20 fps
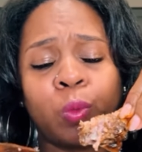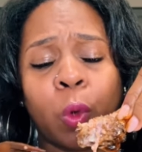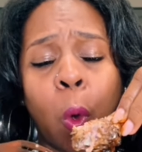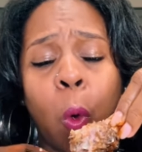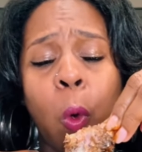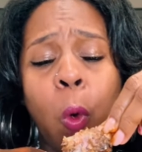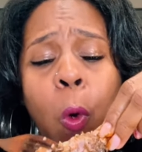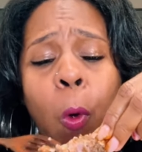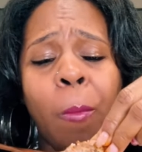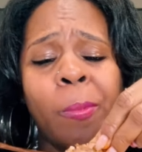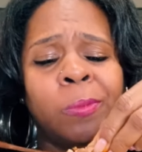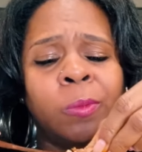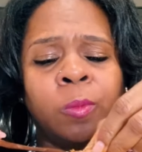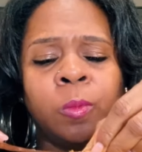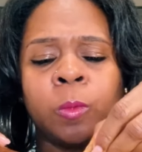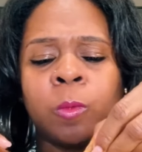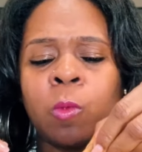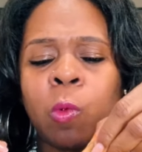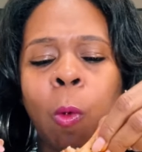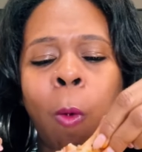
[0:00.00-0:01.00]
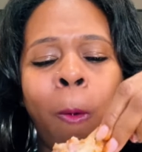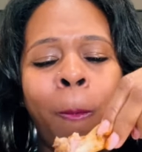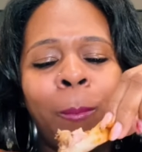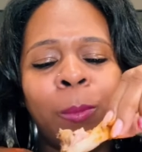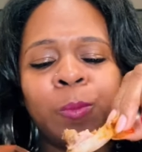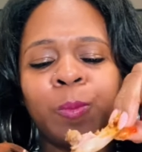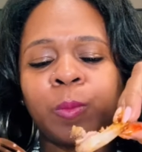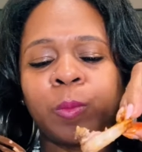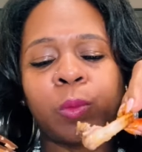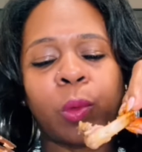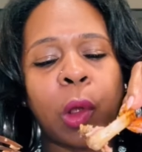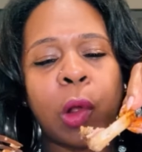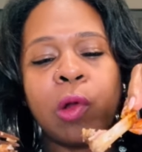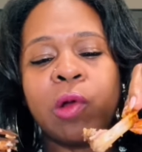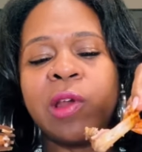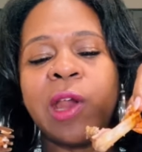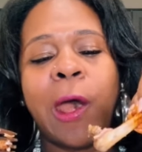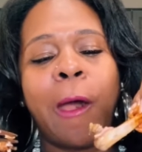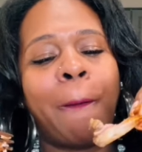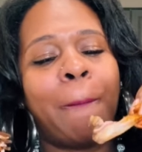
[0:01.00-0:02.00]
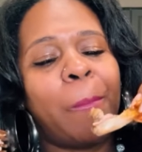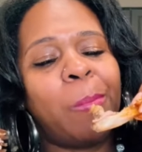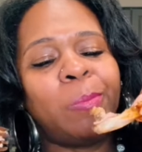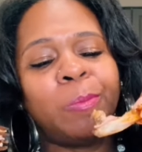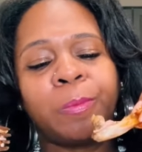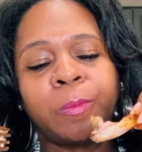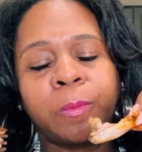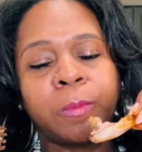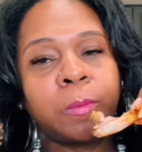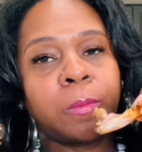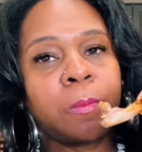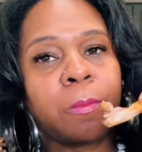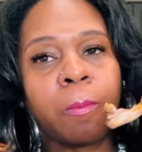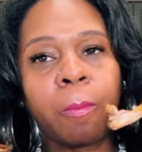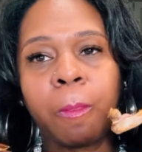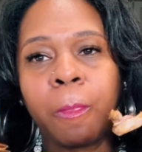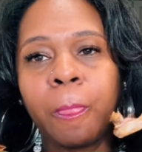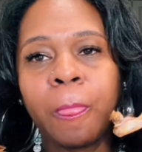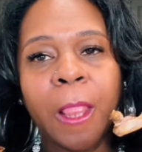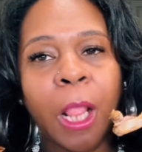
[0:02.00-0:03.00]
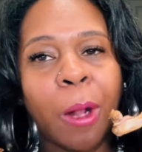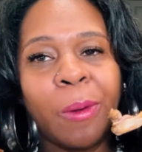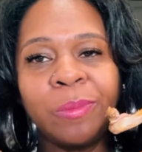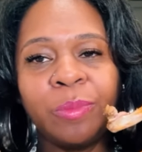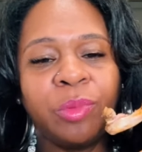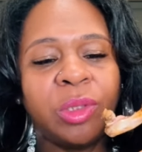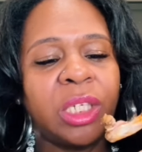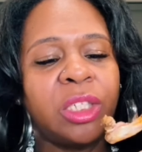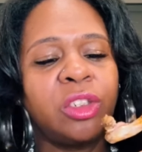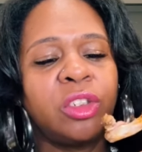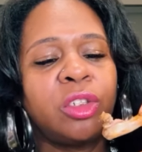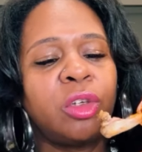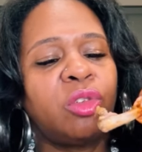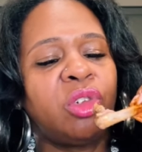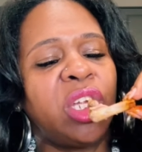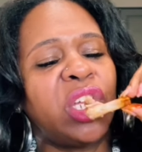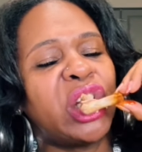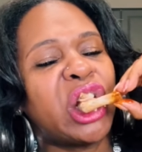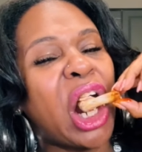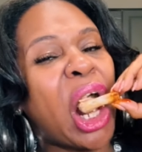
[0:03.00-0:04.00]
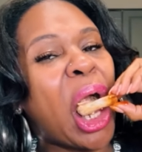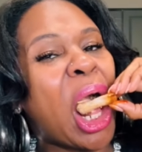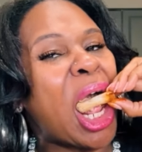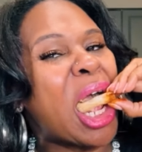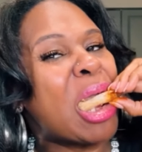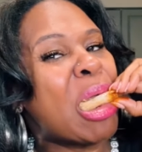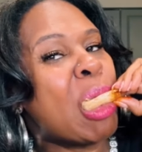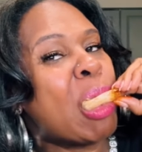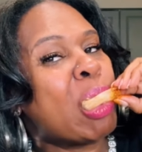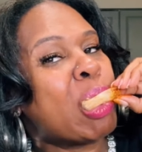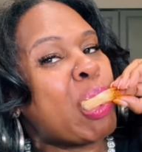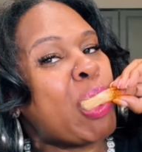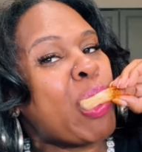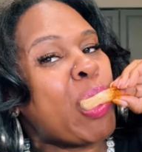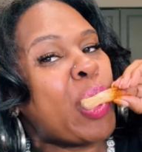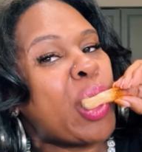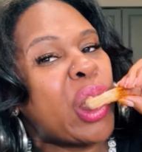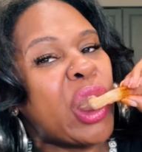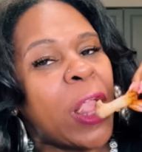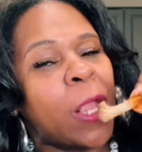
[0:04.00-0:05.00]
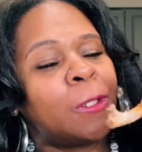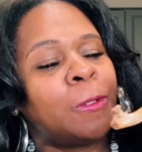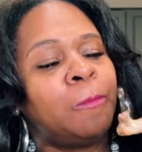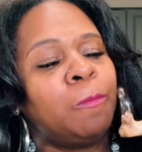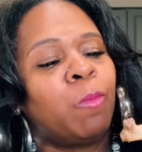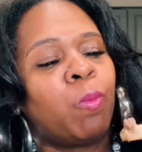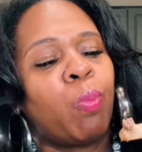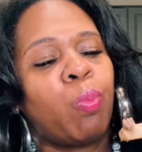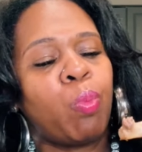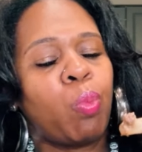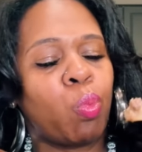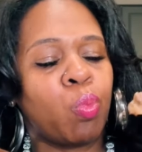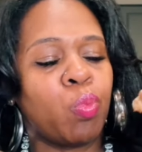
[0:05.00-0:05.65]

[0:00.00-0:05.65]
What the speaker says: Woo! Look at that. Them things are so tender. Let